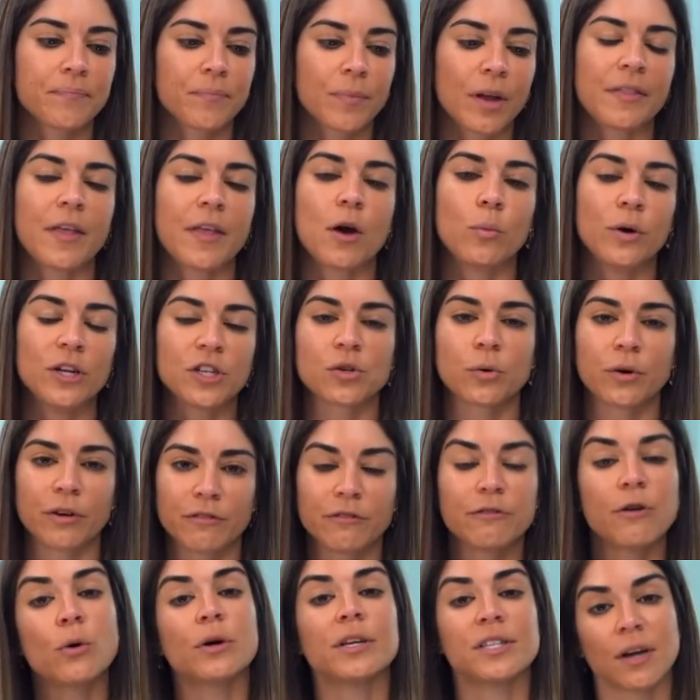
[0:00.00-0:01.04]
that we sort of
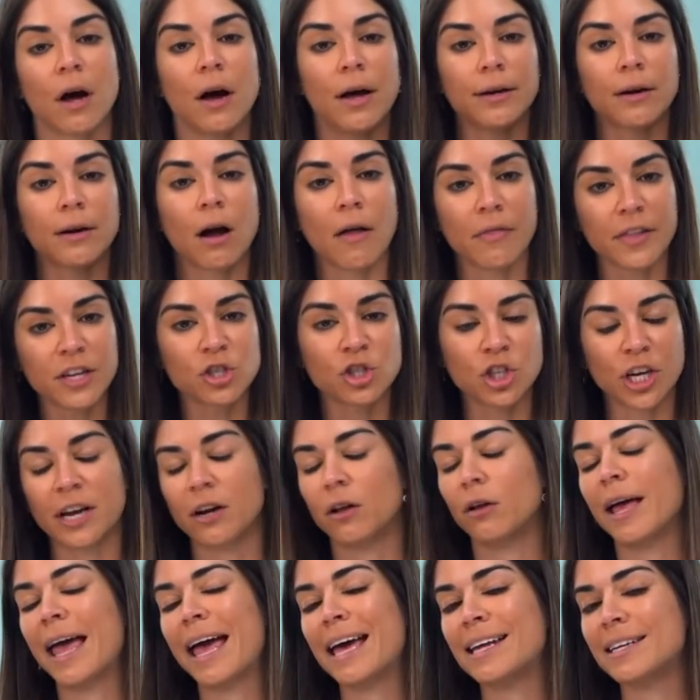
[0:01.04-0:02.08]
focus on on this
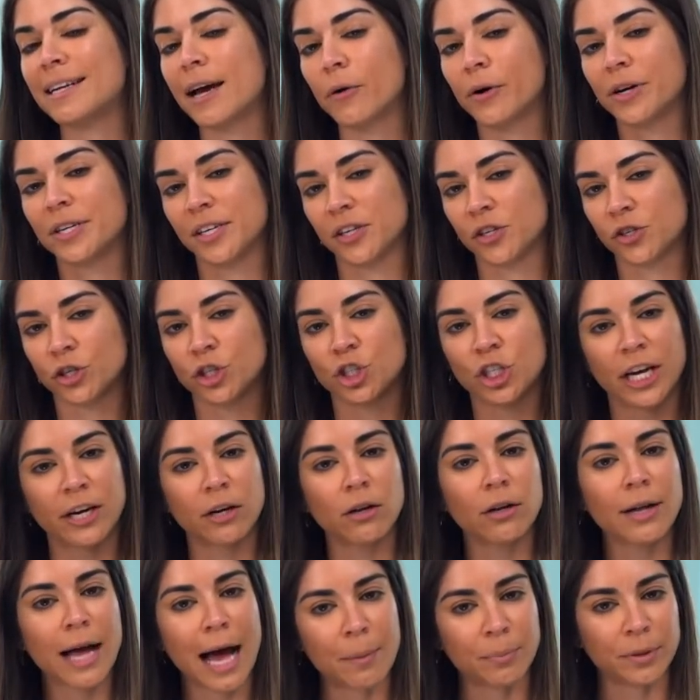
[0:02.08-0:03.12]
channel and our sister
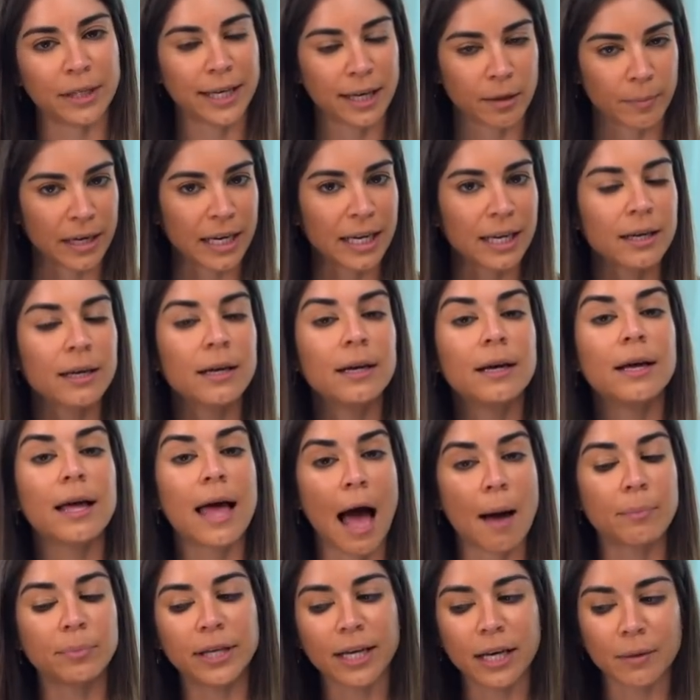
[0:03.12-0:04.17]
channel, Happily Committed.
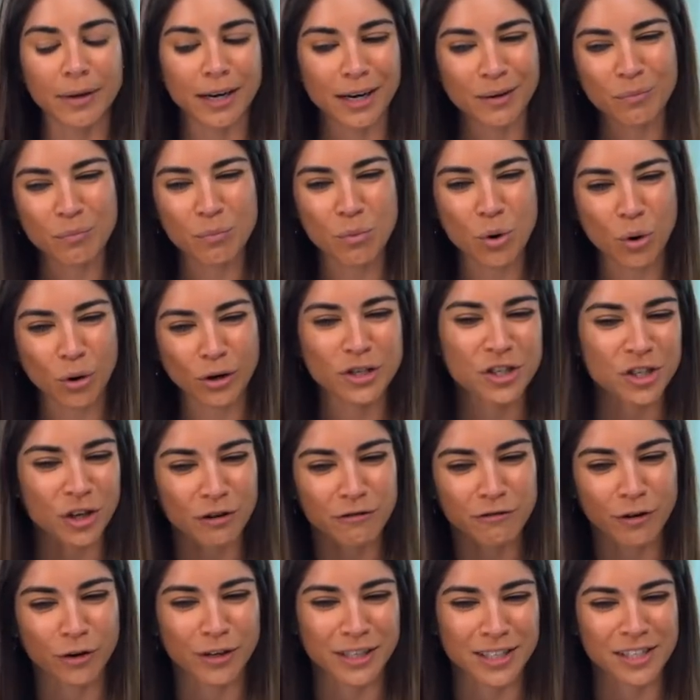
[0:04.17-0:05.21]
Happily Committed more so
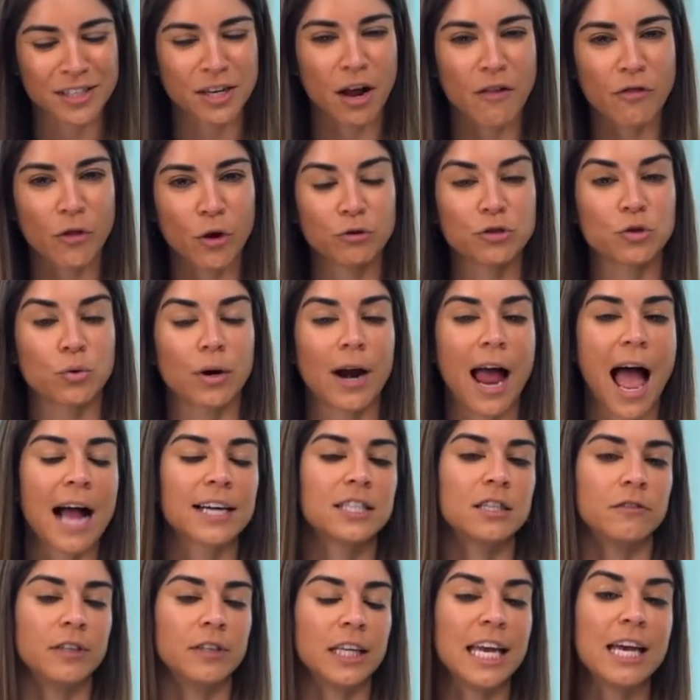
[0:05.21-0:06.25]
focuses on those who are
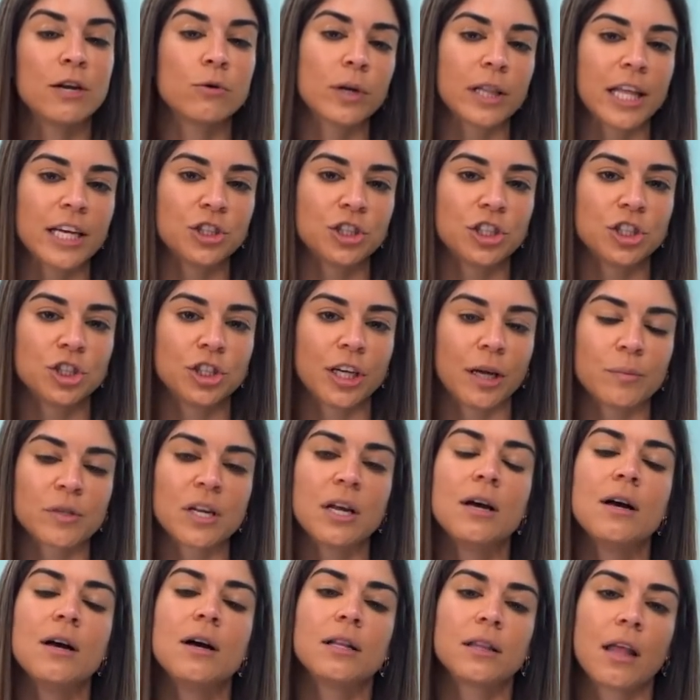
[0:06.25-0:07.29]
actively in relationships.
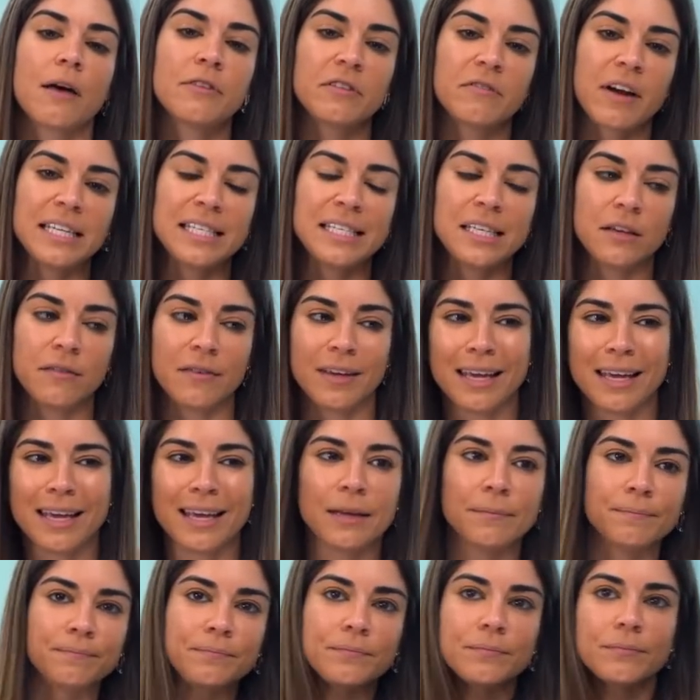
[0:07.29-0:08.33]
Love Advice TV